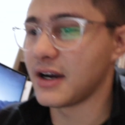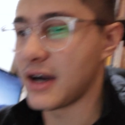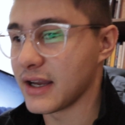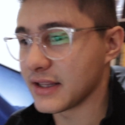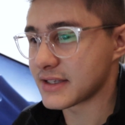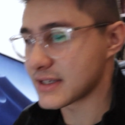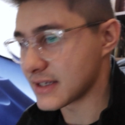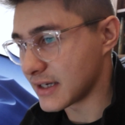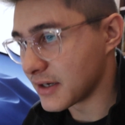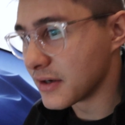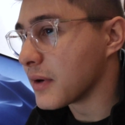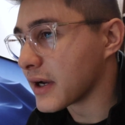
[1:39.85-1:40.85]
All right, let's see.
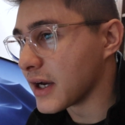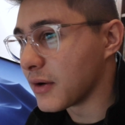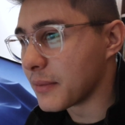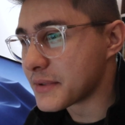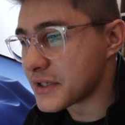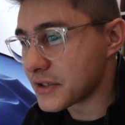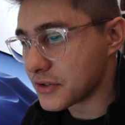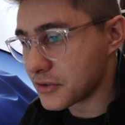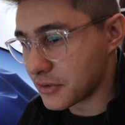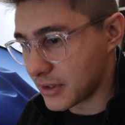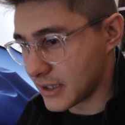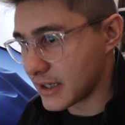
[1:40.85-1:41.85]
We'll go up
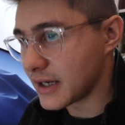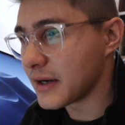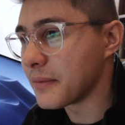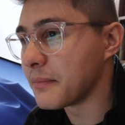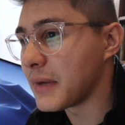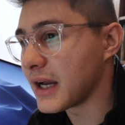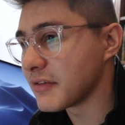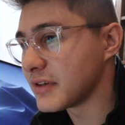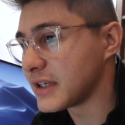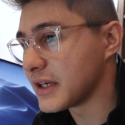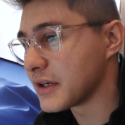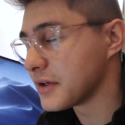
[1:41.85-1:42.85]
to my
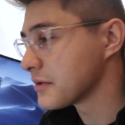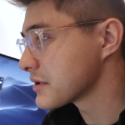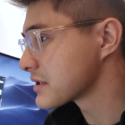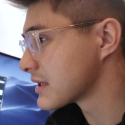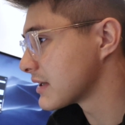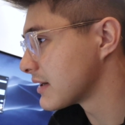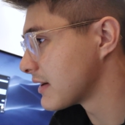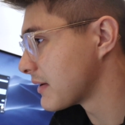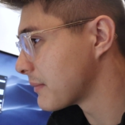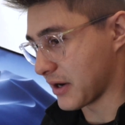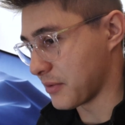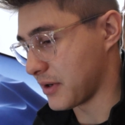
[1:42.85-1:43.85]
videos.
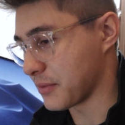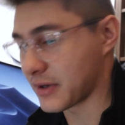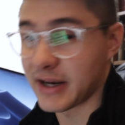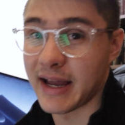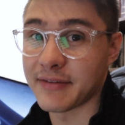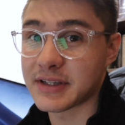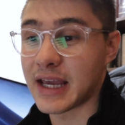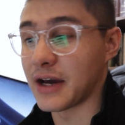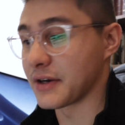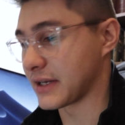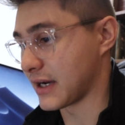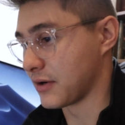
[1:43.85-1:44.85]
All right, well, we're gonna have to
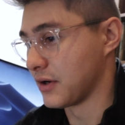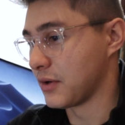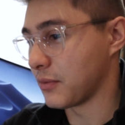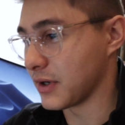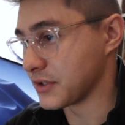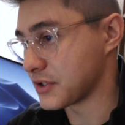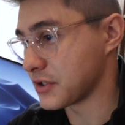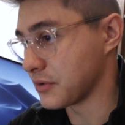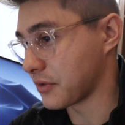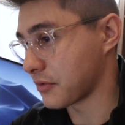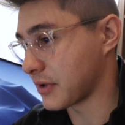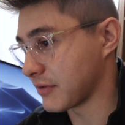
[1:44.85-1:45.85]
count it now. 1,
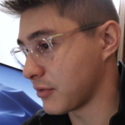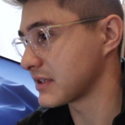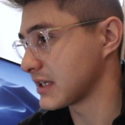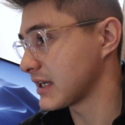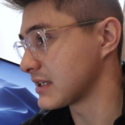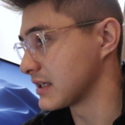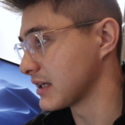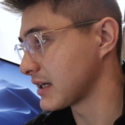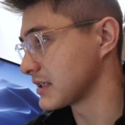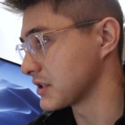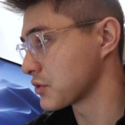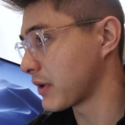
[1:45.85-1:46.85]
2, 3, 17, 18,
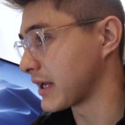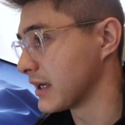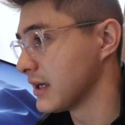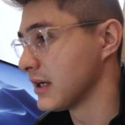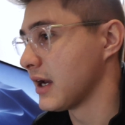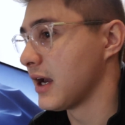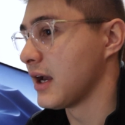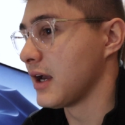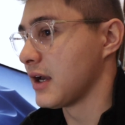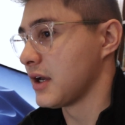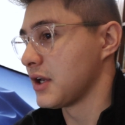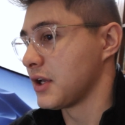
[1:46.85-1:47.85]
19, 20,
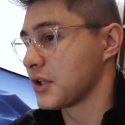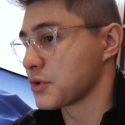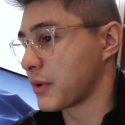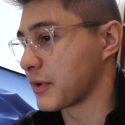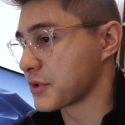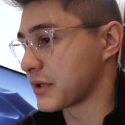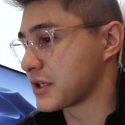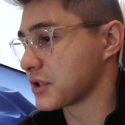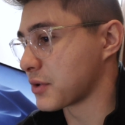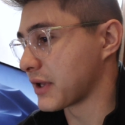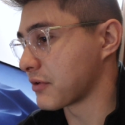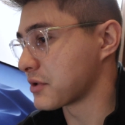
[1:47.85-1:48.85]
21,
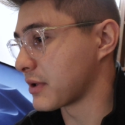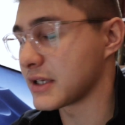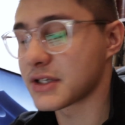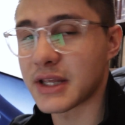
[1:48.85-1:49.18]
22, 23, 23.